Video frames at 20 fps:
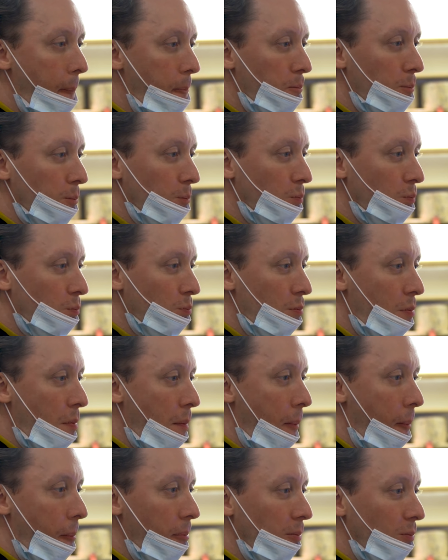ingredients to
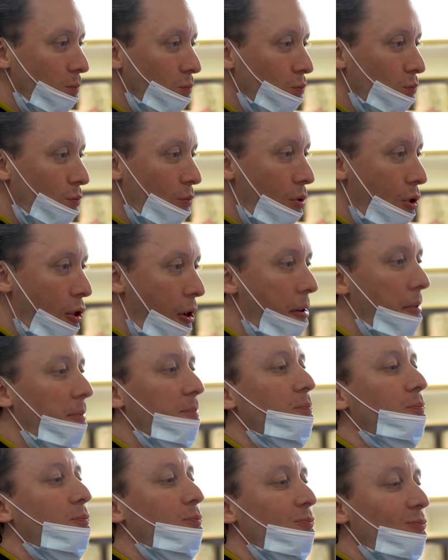his pies.
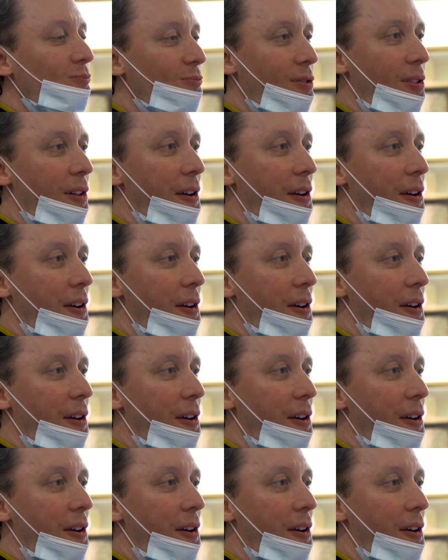He picks out